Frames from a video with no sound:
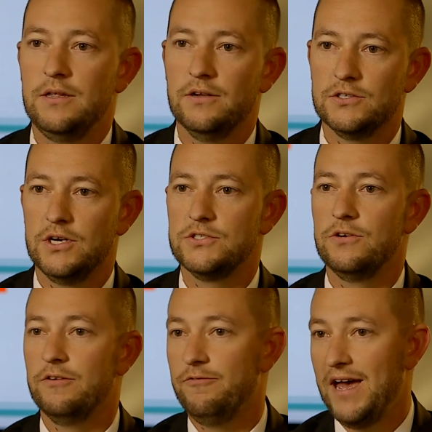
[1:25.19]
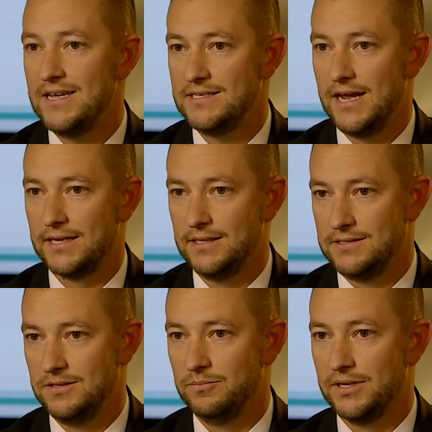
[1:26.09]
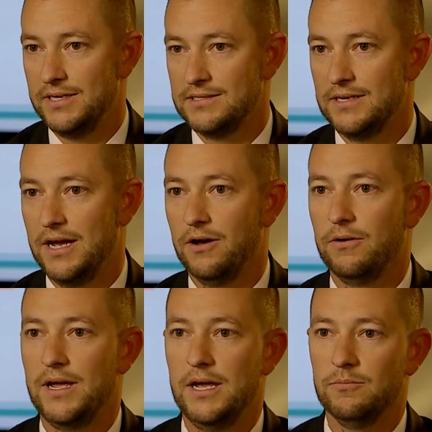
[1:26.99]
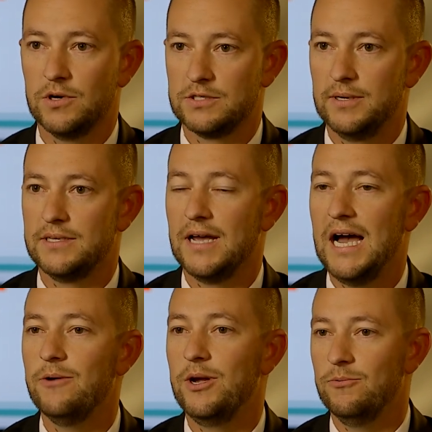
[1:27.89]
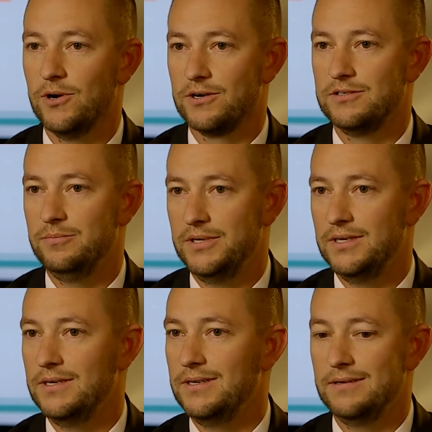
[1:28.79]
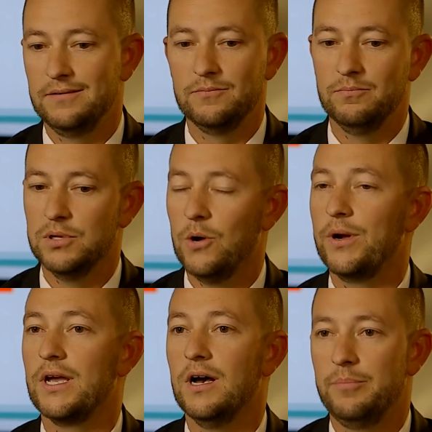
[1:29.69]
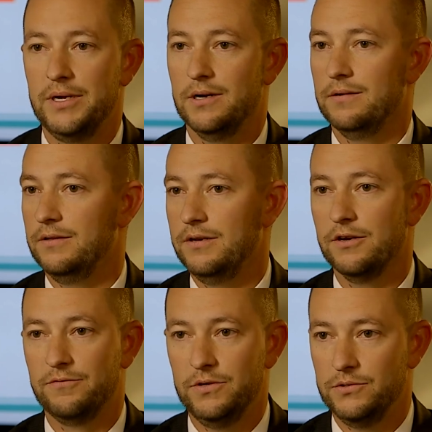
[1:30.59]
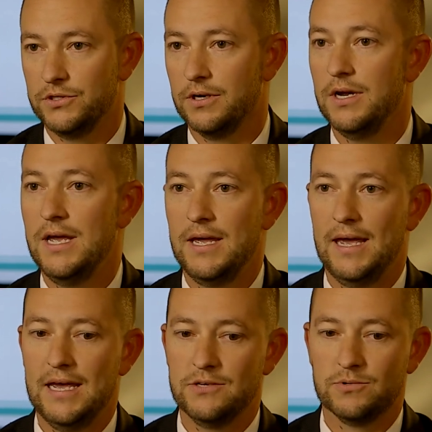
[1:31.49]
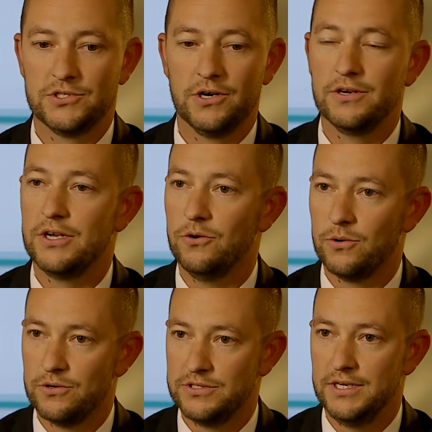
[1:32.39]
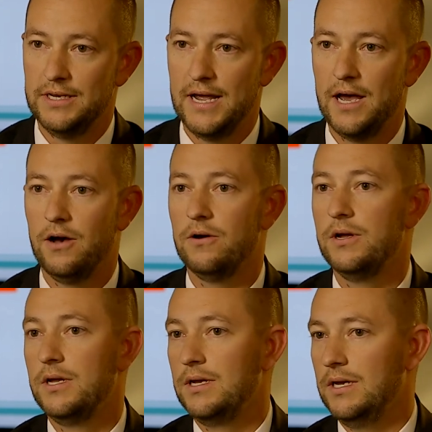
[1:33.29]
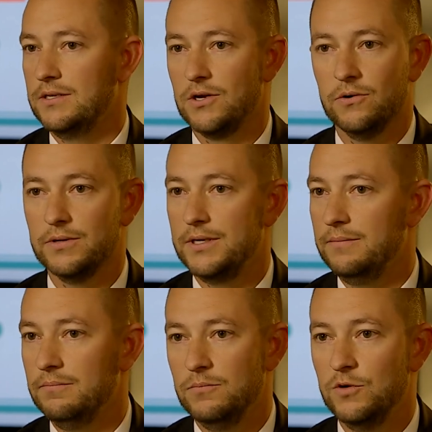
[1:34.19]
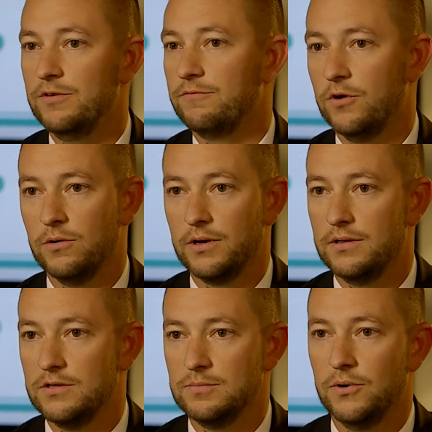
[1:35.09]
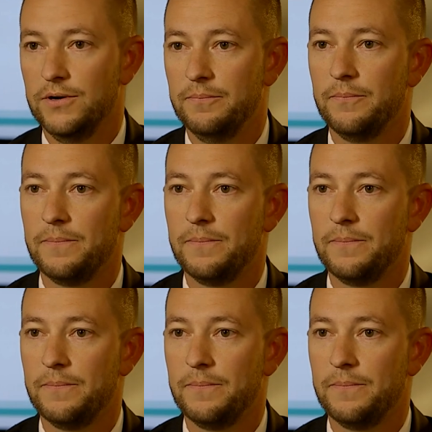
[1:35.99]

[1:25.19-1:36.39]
There's also the FAST Act that's in place now, and we're expecting highway work to be blowing up here in the near future. As we're starting to get orders in now, it's only moving forward at this point.